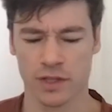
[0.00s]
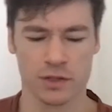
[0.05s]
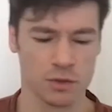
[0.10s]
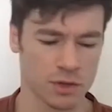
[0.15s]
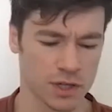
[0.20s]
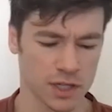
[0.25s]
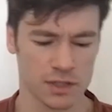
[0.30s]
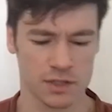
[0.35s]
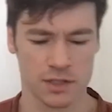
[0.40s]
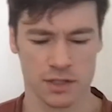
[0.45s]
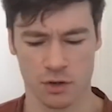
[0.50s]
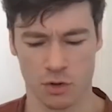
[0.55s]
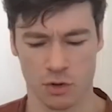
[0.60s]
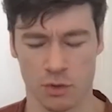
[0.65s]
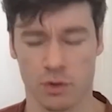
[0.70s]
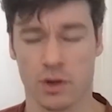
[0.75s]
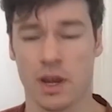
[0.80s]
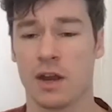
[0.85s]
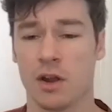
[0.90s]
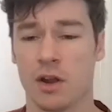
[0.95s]
get to
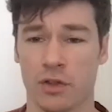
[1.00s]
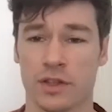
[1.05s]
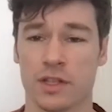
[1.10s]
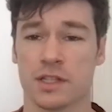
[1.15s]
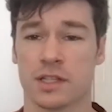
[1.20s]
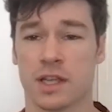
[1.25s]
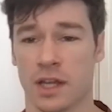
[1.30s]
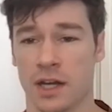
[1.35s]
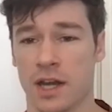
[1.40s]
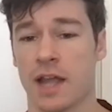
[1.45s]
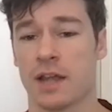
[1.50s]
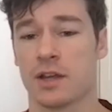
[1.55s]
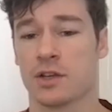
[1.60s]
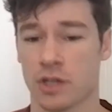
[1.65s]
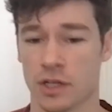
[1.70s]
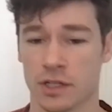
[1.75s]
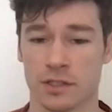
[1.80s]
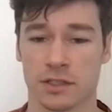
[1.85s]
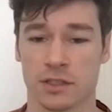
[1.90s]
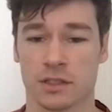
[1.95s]
create all these
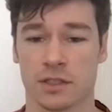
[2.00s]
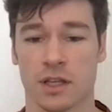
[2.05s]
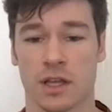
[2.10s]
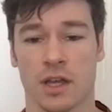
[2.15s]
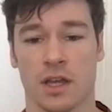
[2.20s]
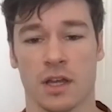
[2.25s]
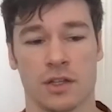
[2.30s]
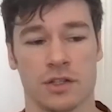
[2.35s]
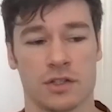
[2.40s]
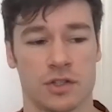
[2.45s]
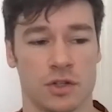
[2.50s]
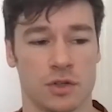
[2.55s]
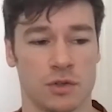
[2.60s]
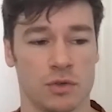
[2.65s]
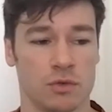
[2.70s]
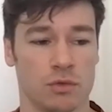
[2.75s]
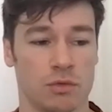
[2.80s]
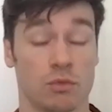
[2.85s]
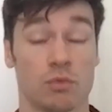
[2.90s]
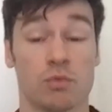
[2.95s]
connections
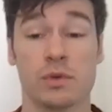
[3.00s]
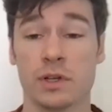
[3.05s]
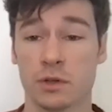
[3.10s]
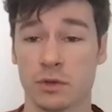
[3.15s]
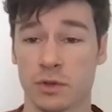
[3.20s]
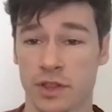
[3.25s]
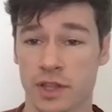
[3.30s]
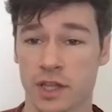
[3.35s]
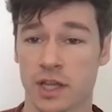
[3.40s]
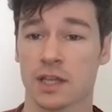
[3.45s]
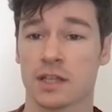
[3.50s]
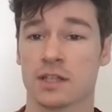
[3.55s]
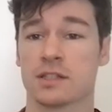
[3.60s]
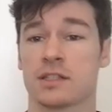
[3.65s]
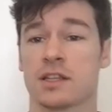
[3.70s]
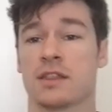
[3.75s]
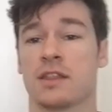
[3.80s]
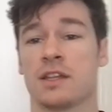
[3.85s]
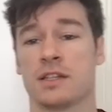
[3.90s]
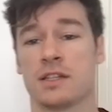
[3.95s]
to real things
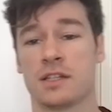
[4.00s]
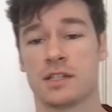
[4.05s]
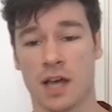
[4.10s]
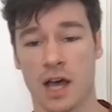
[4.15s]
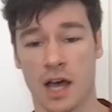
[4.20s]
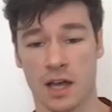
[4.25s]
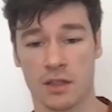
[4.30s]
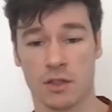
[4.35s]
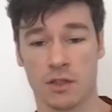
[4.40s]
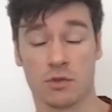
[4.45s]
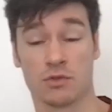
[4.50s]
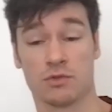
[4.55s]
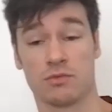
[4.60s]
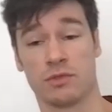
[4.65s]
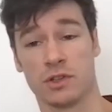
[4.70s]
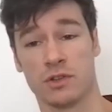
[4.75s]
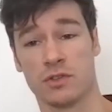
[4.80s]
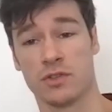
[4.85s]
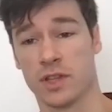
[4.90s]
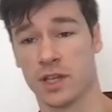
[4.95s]
and then tie those
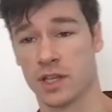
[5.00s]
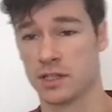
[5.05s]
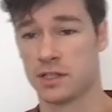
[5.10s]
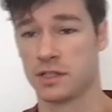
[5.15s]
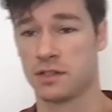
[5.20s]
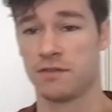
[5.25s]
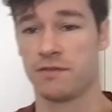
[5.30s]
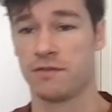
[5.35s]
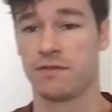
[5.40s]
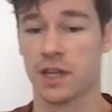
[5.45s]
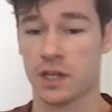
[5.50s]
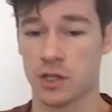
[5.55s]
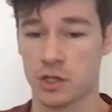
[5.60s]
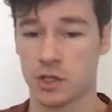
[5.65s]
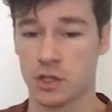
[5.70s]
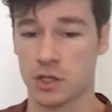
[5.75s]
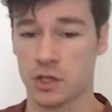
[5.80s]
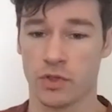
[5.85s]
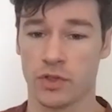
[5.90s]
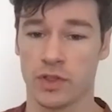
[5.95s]
real things to
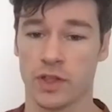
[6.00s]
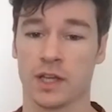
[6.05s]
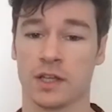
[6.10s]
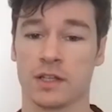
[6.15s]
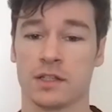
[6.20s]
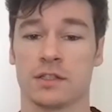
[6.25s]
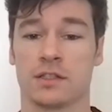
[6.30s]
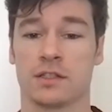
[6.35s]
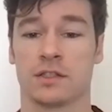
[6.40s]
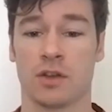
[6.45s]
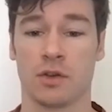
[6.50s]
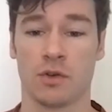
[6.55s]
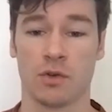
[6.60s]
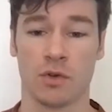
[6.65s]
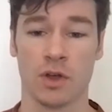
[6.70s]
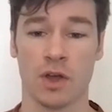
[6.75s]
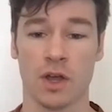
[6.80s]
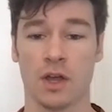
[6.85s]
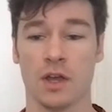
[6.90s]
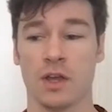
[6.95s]
fictional things.
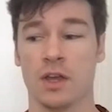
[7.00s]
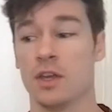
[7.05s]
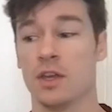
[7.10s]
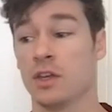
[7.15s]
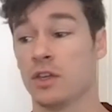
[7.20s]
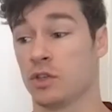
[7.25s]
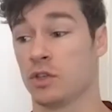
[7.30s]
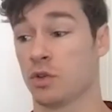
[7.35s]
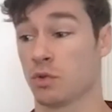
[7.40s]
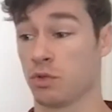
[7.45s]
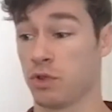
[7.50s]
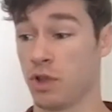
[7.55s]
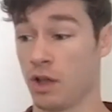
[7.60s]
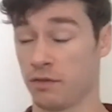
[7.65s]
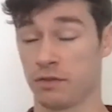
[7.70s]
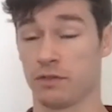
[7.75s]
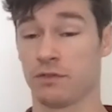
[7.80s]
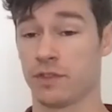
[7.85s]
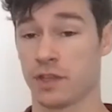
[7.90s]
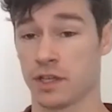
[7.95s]
So your
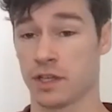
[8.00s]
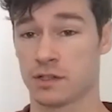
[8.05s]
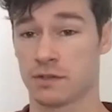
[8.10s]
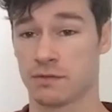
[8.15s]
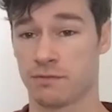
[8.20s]
love of this